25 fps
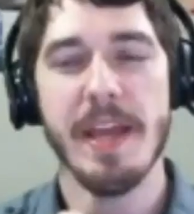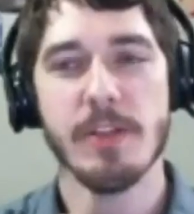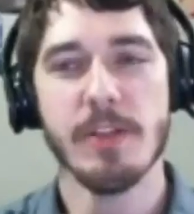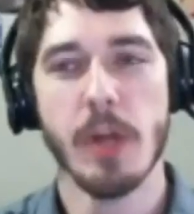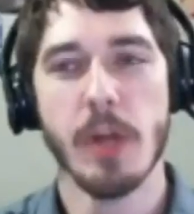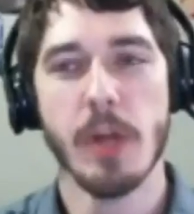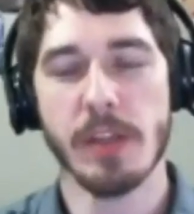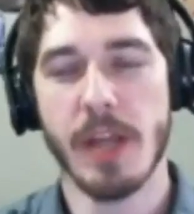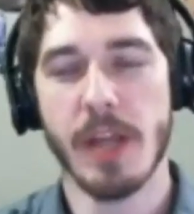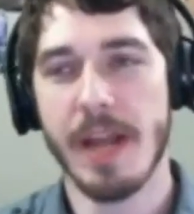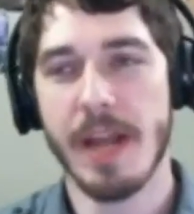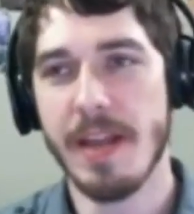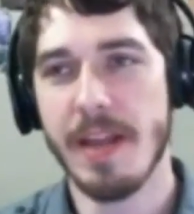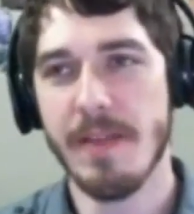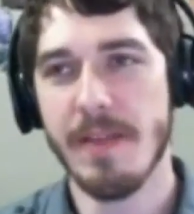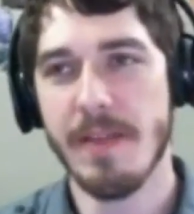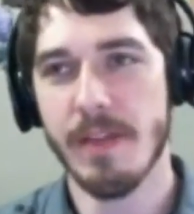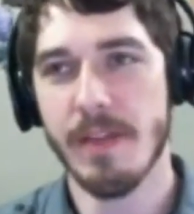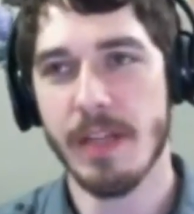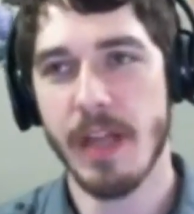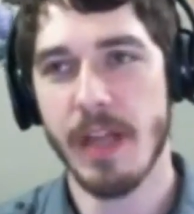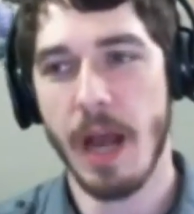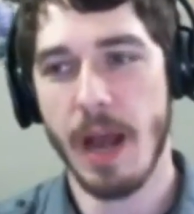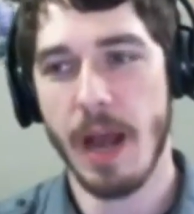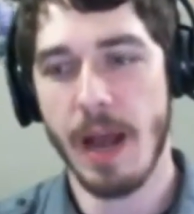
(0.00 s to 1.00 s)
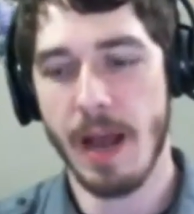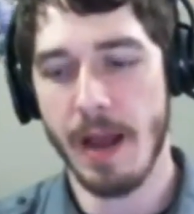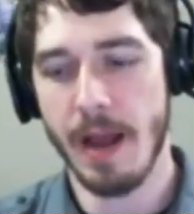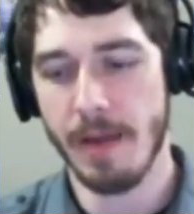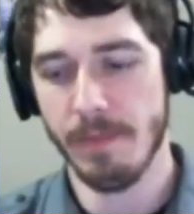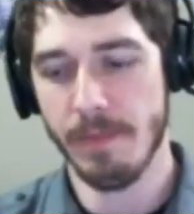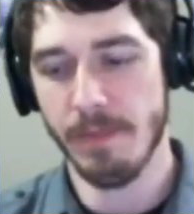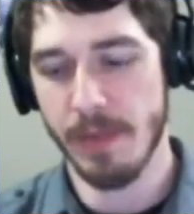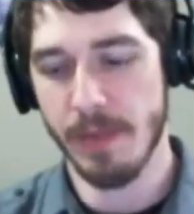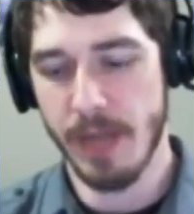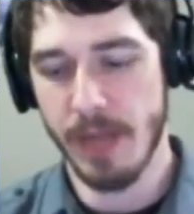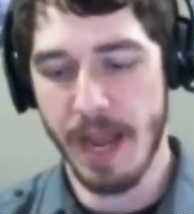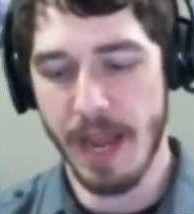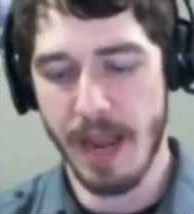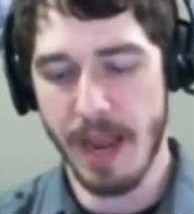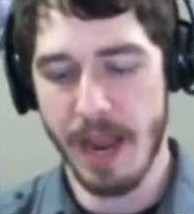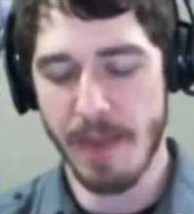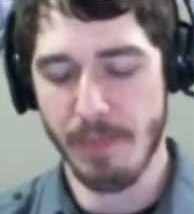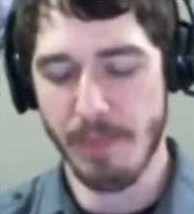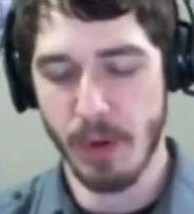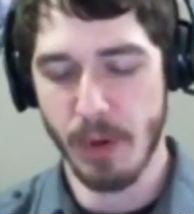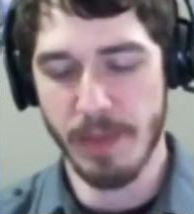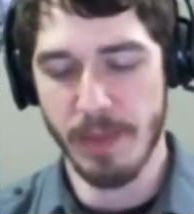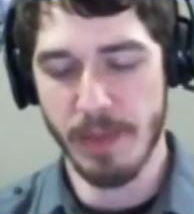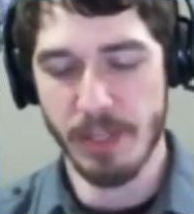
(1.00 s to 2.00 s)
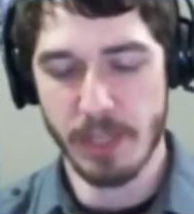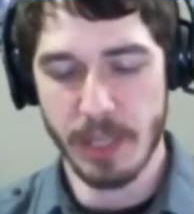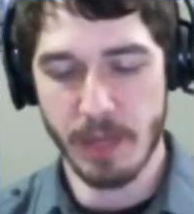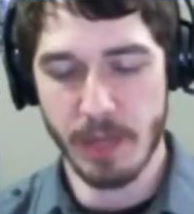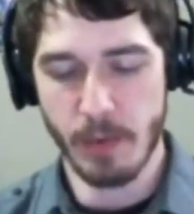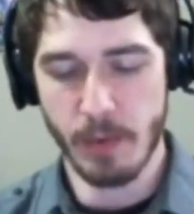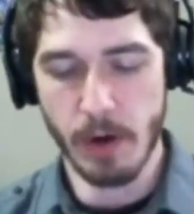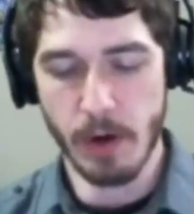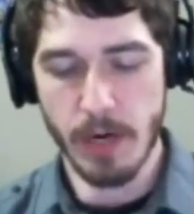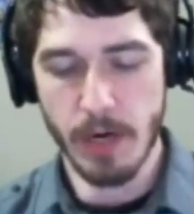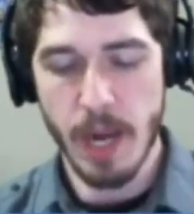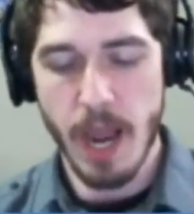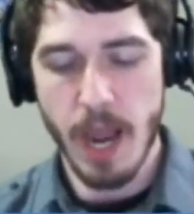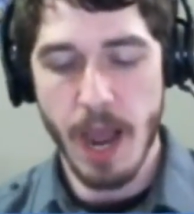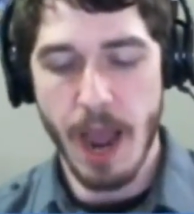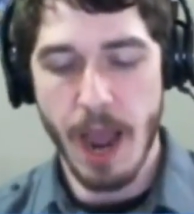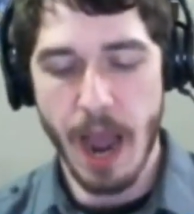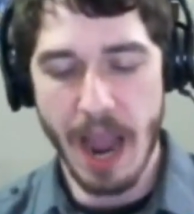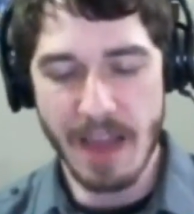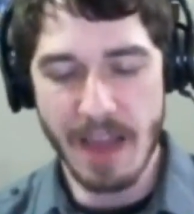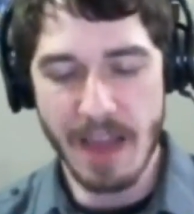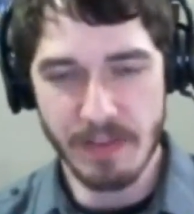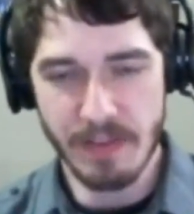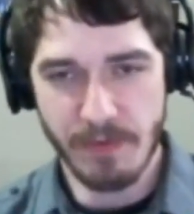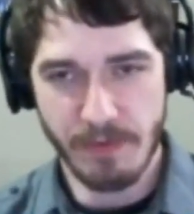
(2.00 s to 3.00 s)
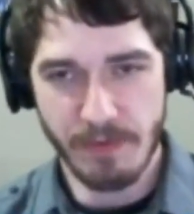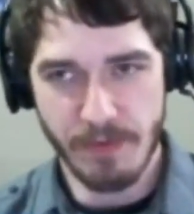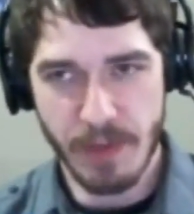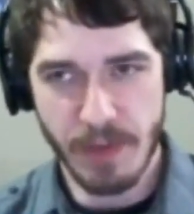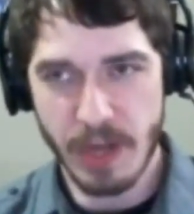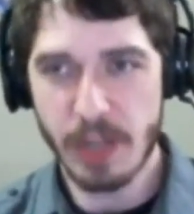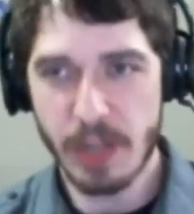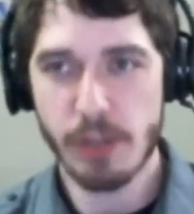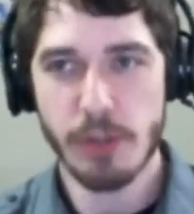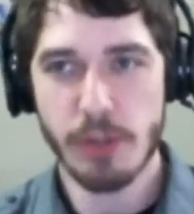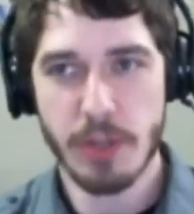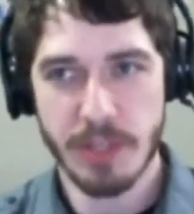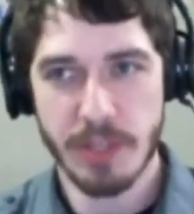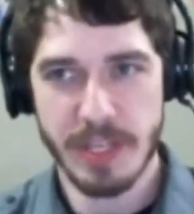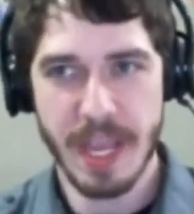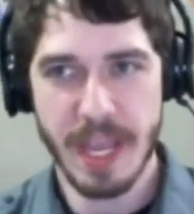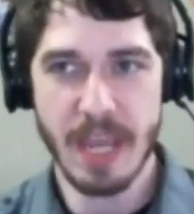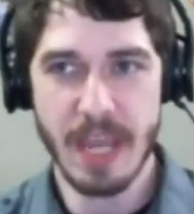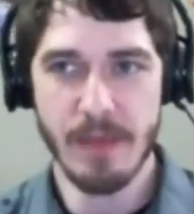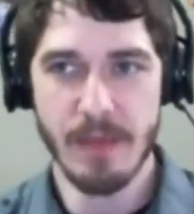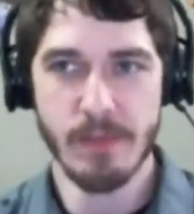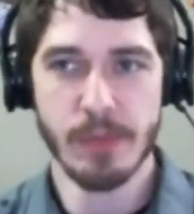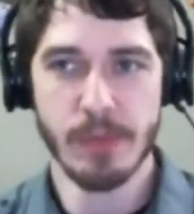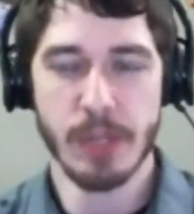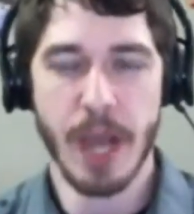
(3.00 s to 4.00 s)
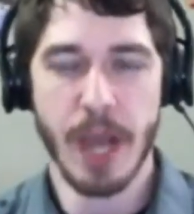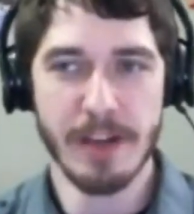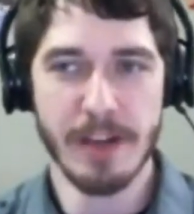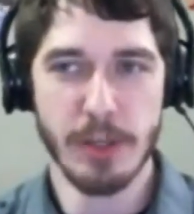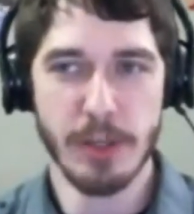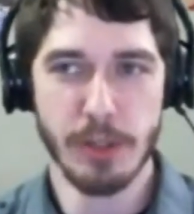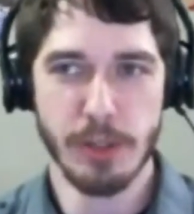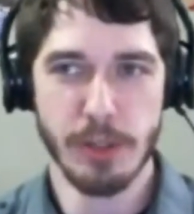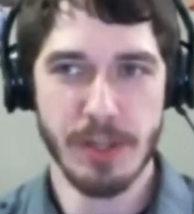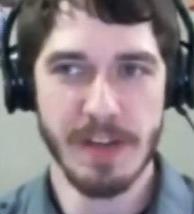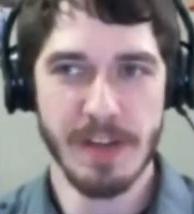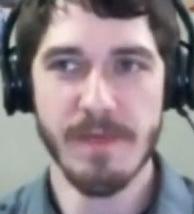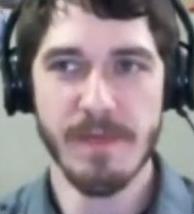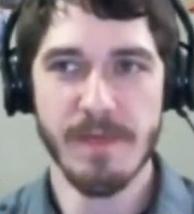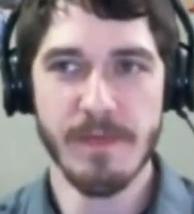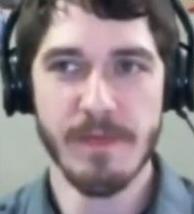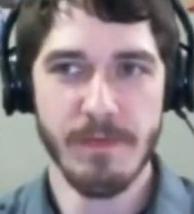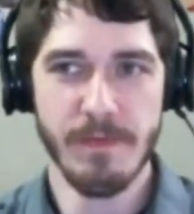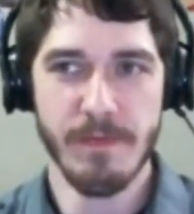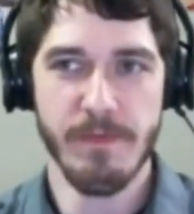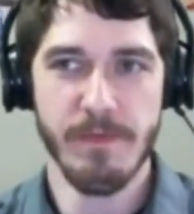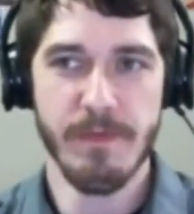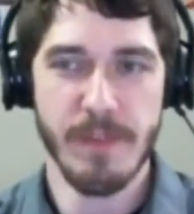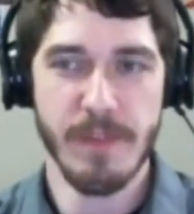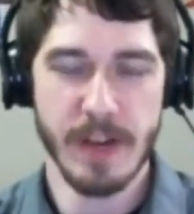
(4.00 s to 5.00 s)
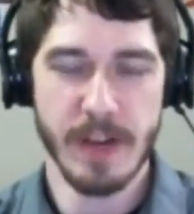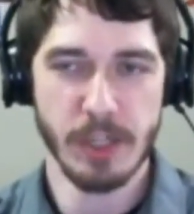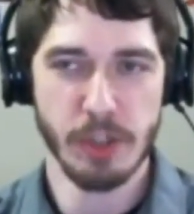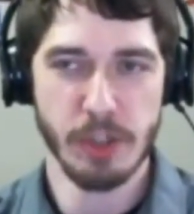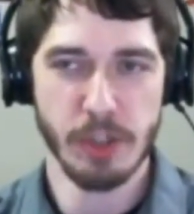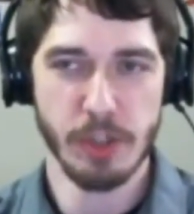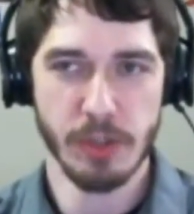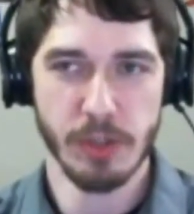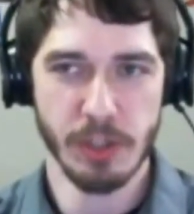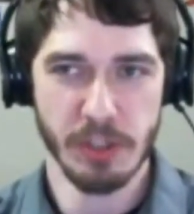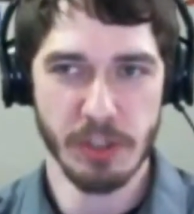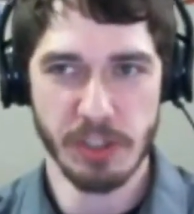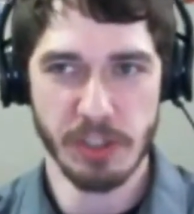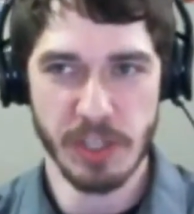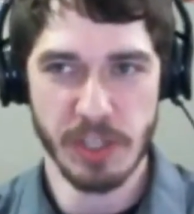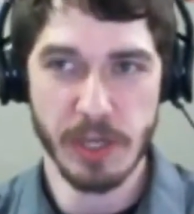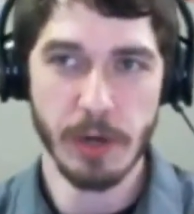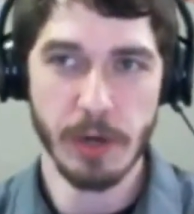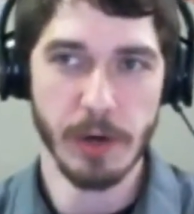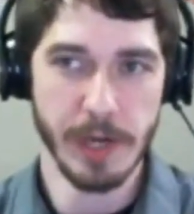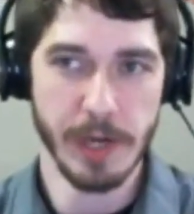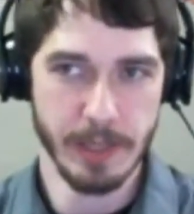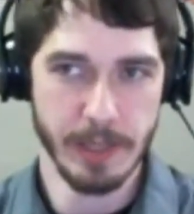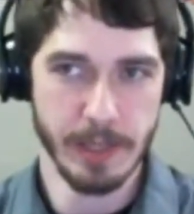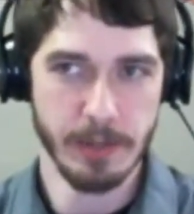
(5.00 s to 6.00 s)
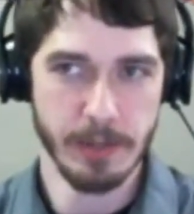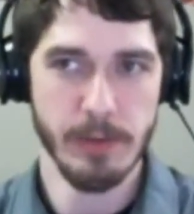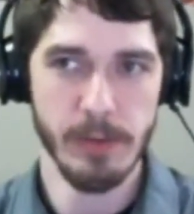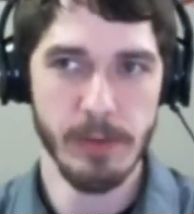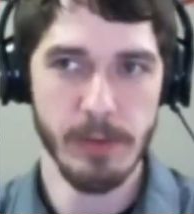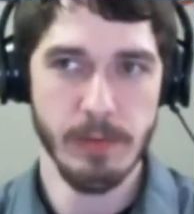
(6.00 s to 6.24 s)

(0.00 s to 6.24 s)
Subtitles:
not that I didn't. I probably said that wrong. I finished the games. I just didn't finish the series.